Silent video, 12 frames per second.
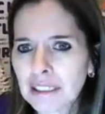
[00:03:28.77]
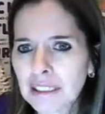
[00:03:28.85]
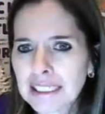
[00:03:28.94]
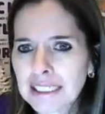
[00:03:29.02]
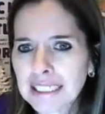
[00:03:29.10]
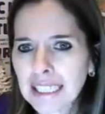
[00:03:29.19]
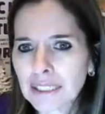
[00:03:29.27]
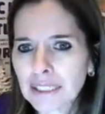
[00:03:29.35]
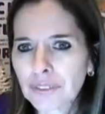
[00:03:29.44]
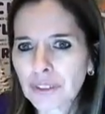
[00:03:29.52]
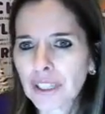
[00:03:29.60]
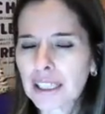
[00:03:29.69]
Stands
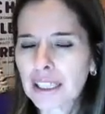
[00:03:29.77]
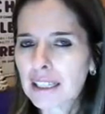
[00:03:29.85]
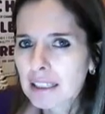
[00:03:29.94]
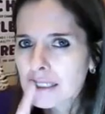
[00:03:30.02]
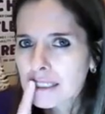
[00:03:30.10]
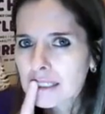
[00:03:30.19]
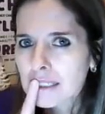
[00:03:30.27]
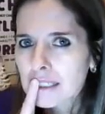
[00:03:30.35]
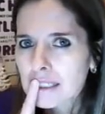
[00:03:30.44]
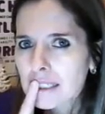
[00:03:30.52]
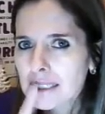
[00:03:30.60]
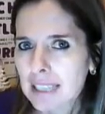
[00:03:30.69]
for the S
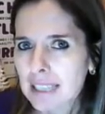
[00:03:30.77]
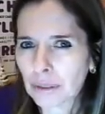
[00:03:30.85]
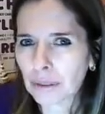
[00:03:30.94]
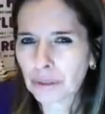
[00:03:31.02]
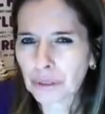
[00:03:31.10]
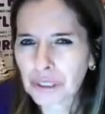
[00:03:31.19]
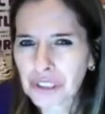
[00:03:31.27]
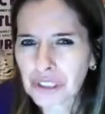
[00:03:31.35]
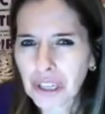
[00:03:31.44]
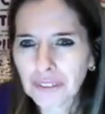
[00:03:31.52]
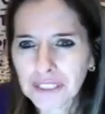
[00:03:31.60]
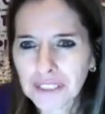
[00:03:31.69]
sound, or the
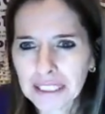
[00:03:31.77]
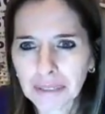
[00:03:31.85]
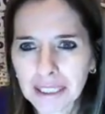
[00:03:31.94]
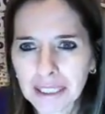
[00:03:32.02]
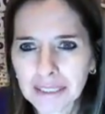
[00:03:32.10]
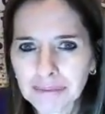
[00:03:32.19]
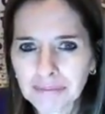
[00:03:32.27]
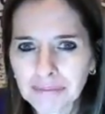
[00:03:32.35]
soft C, right?